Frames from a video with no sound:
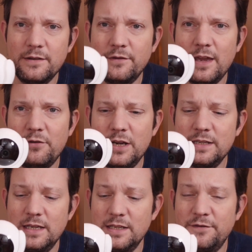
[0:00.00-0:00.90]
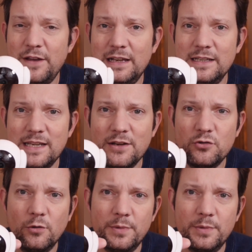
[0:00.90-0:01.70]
if there it is in its fairly central